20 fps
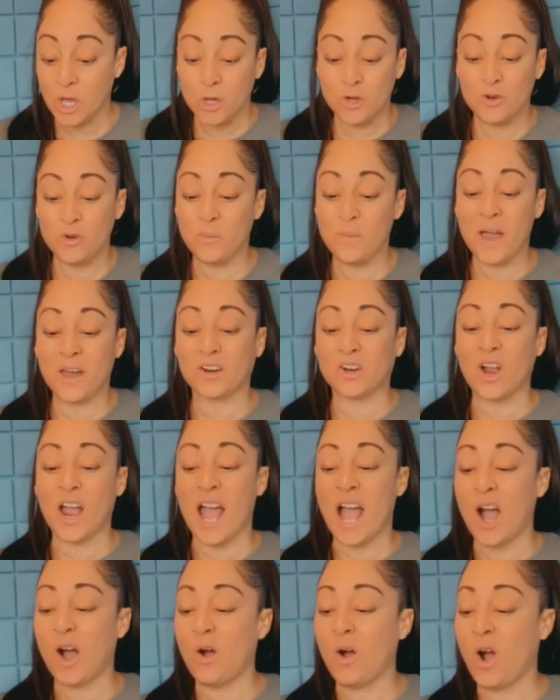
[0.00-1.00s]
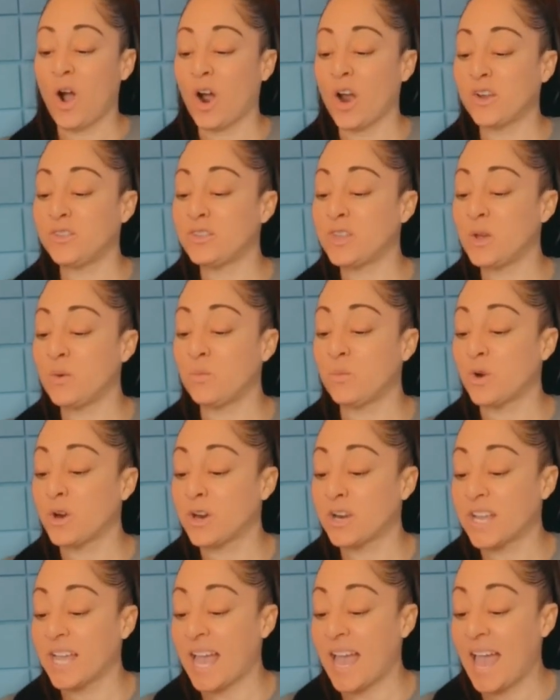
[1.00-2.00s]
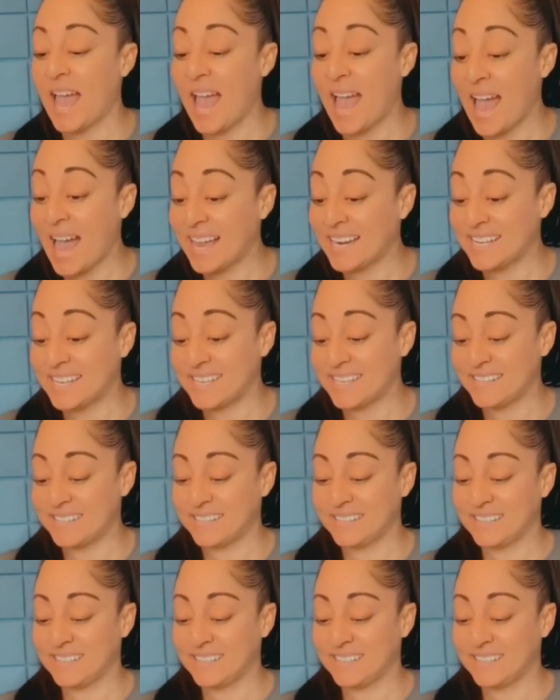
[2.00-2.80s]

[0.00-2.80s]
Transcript: no matter how hard they work at it.